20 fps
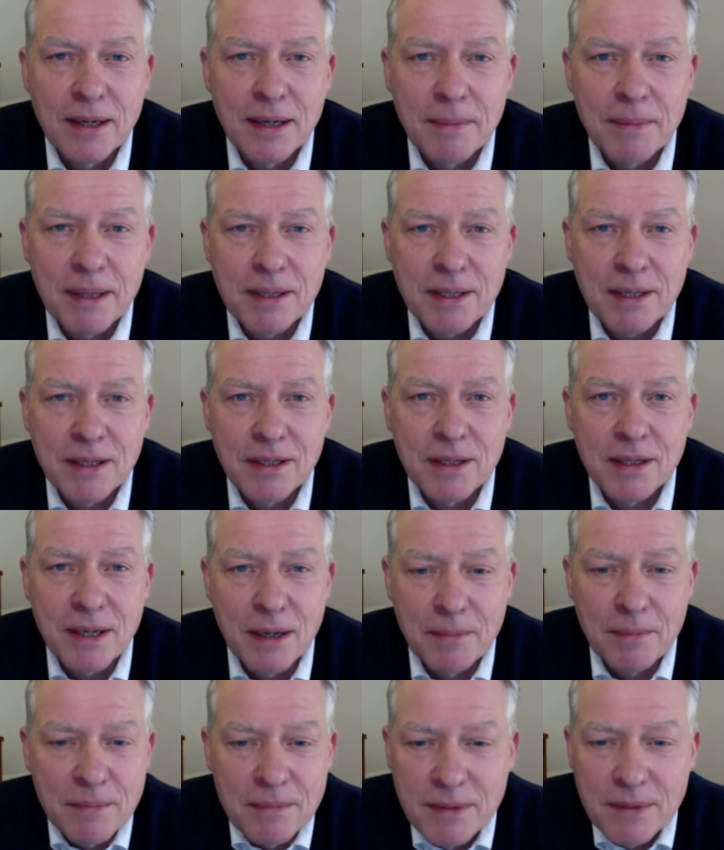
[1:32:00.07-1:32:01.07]
a
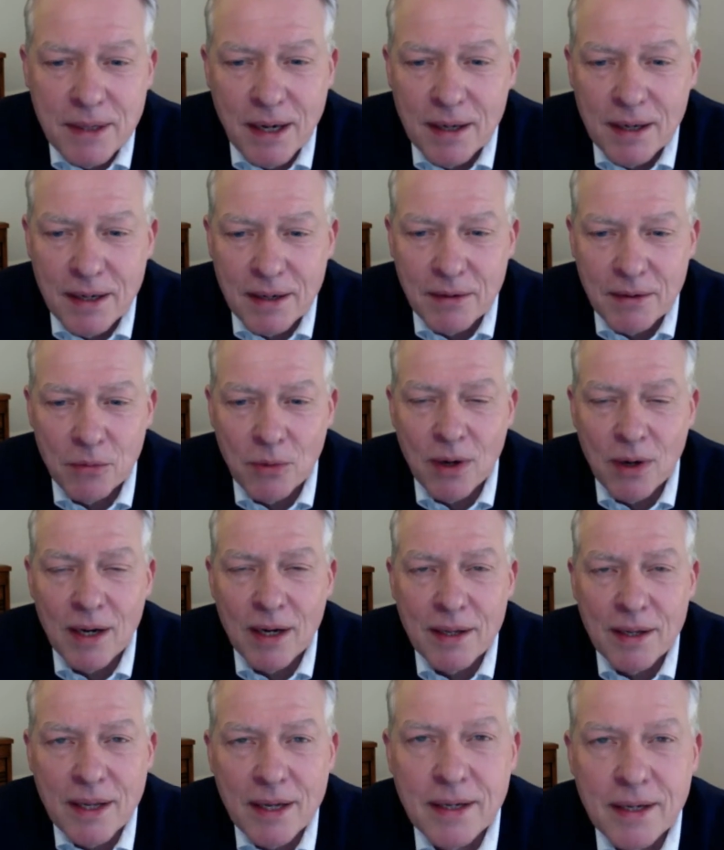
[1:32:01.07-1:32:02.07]
turn. I don't know
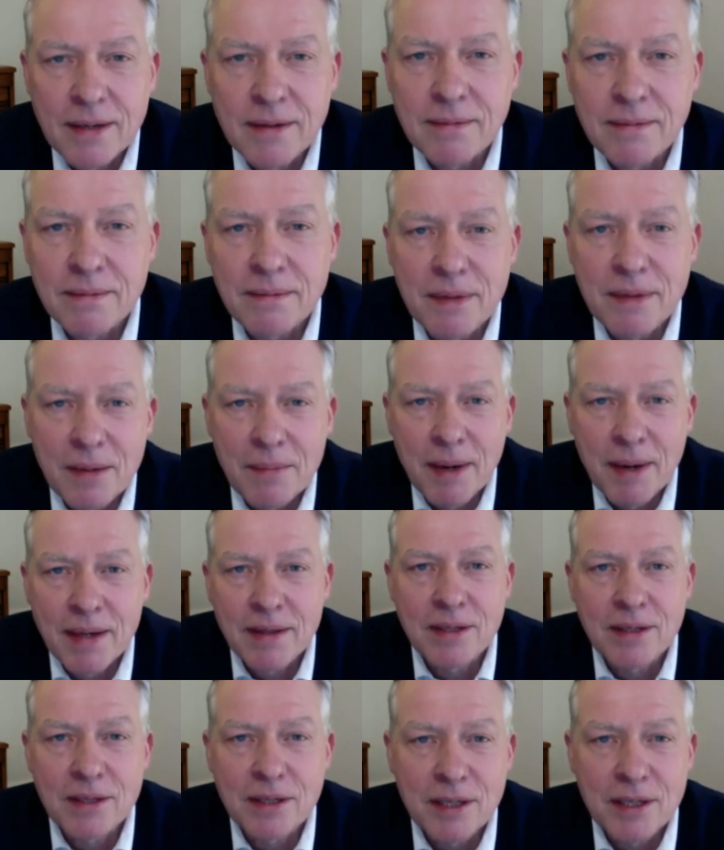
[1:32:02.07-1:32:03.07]
why they made
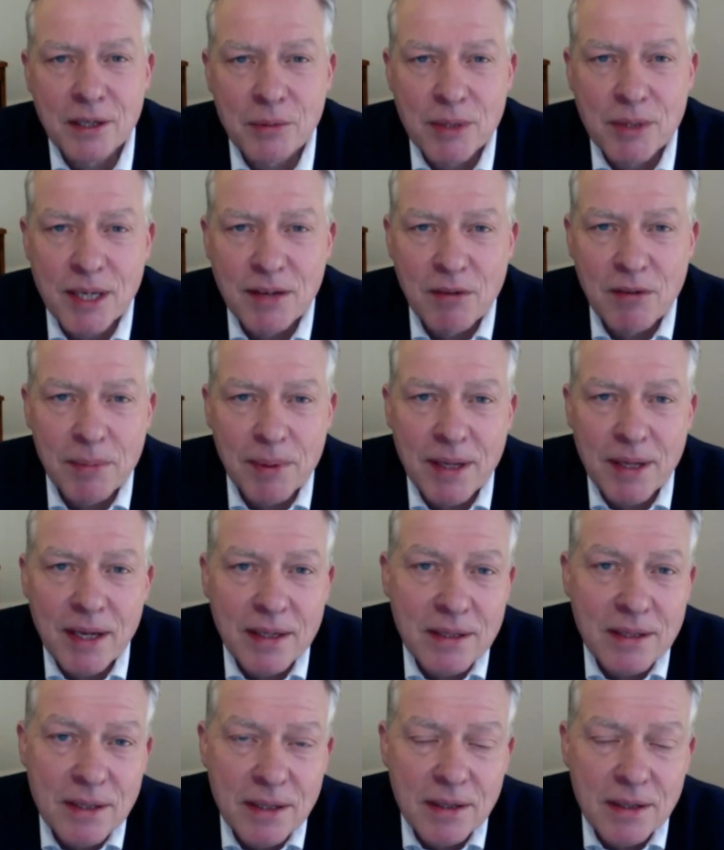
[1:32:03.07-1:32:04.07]
the turn or whatever, but they
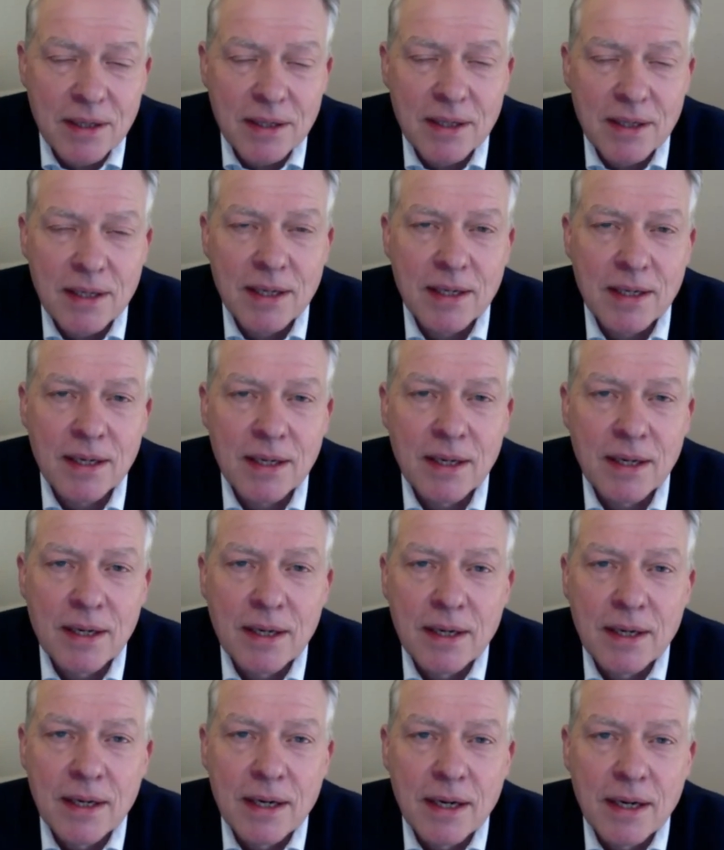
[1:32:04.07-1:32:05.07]
certainly did.
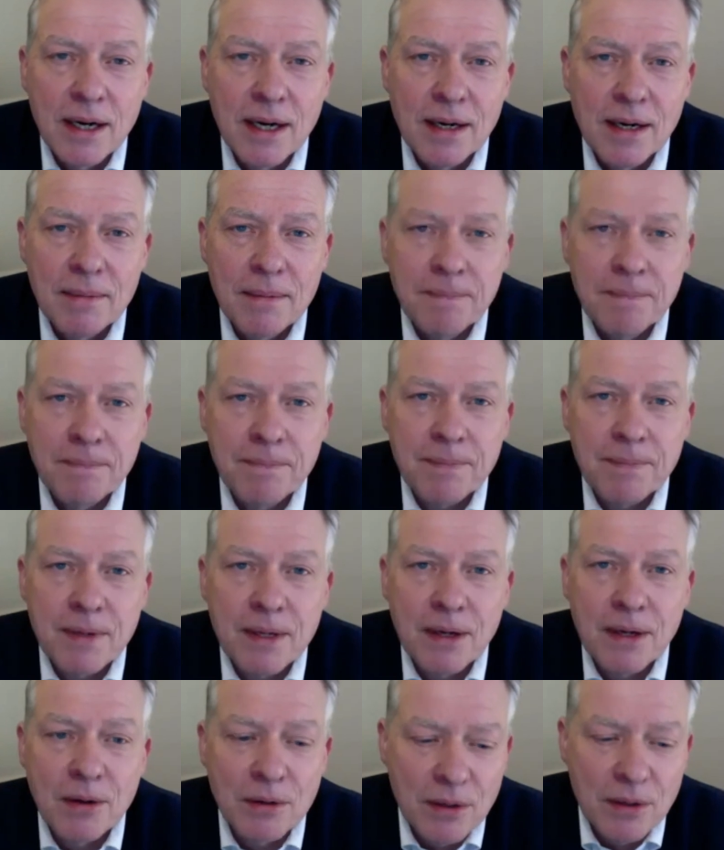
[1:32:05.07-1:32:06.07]
On
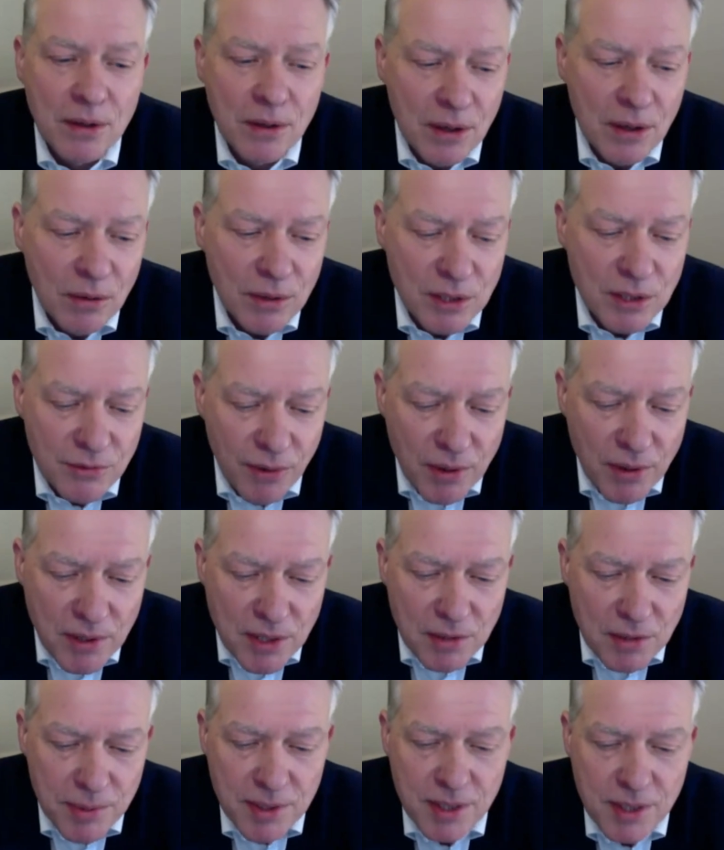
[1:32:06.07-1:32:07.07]
Lawrence
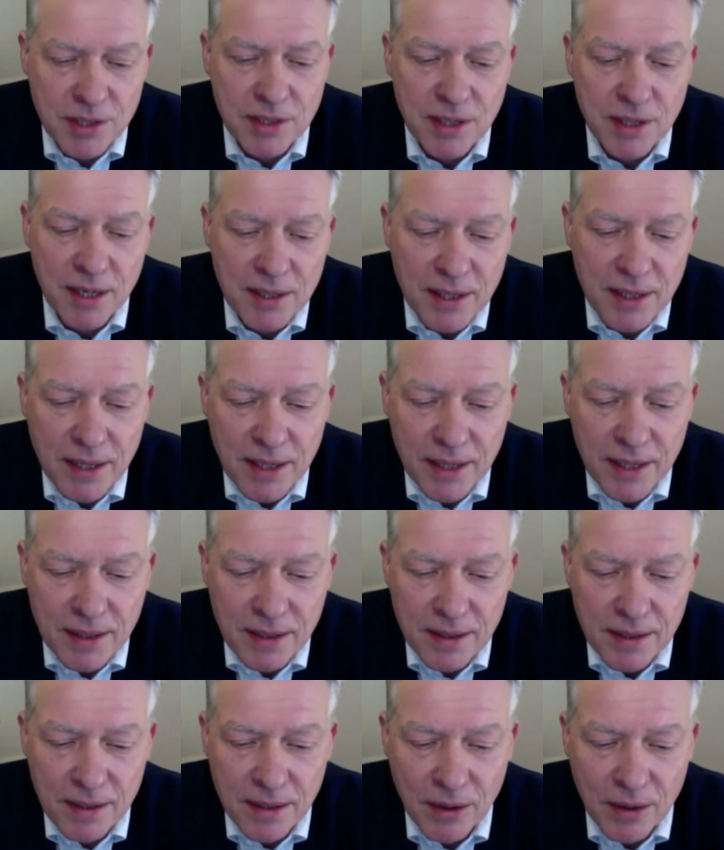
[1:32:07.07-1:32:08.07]
Fox's position, I think
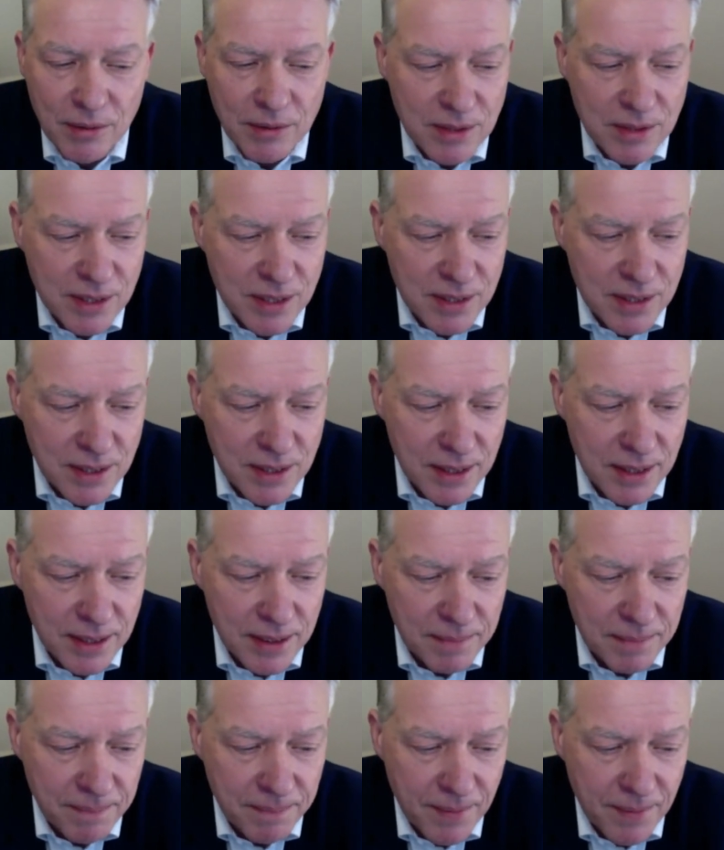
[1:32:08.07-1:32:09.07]
Lawrence is a
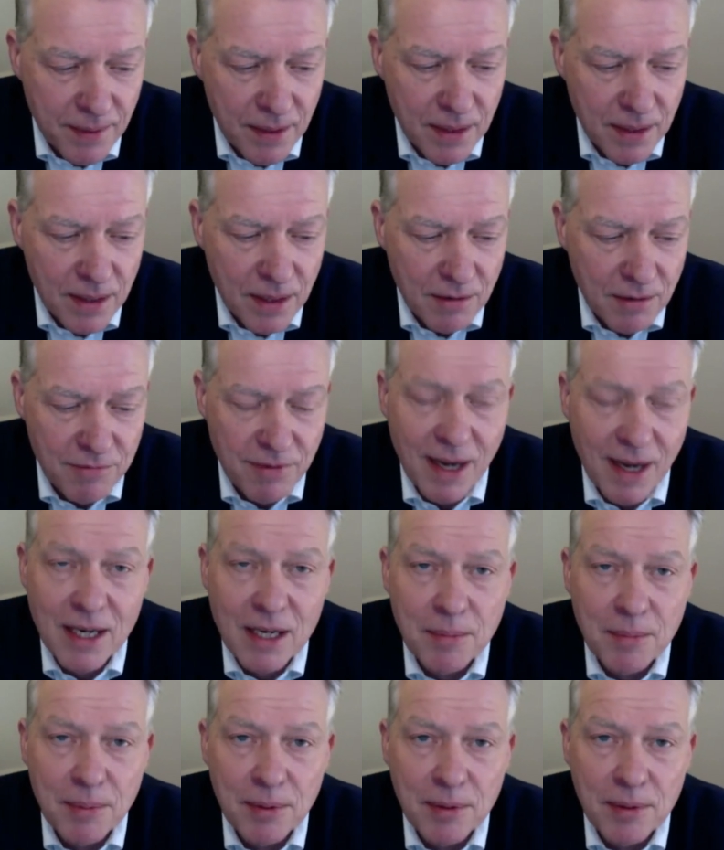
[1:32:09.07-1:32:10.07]

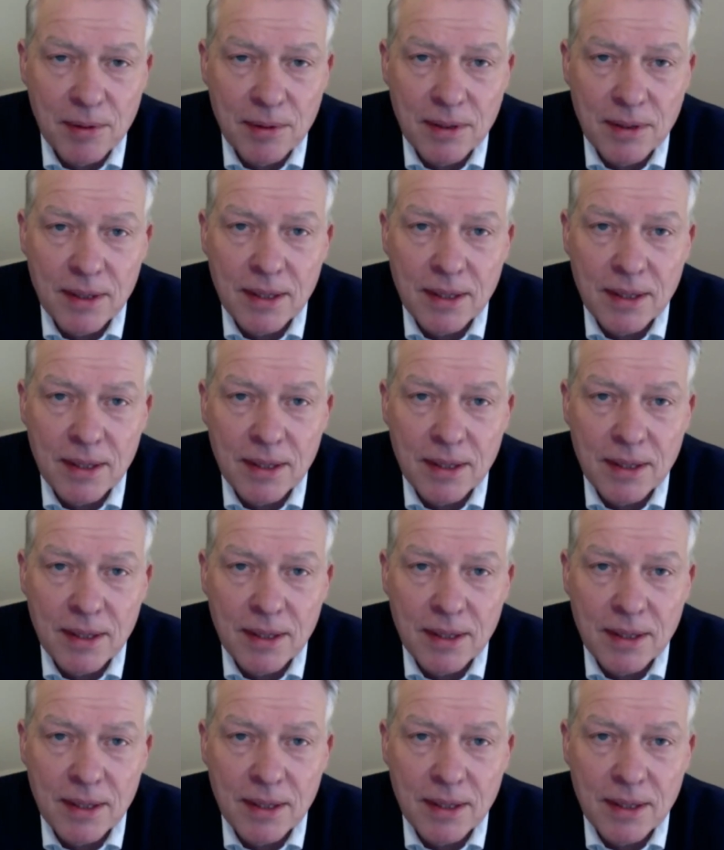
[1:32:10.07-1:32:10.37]
valuable,